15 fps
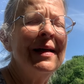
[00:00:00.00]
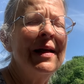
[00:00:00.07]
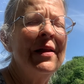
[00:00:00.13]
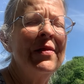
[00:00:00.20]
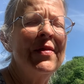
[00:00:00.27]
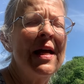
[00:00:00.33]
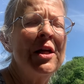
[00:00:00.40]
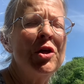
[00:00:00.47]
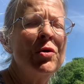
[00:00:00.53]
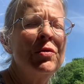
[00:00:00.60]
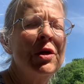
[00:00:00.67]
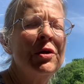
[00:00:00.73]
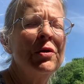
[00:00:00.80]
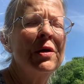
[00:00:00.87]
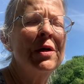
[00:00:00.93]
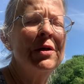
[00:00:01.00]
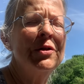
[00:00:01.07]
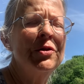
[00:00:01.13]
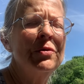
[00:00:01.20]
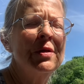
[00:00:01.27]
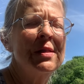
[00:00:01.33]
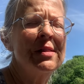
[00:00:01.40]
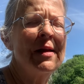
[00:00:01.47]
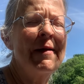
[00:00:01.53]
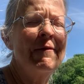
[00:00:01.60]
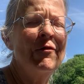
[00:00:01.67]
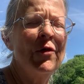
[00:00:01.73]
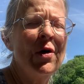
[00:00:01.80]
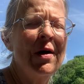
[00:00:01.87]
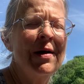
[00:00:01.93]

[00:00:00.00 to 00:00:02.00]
And thank you that you're going to do the same for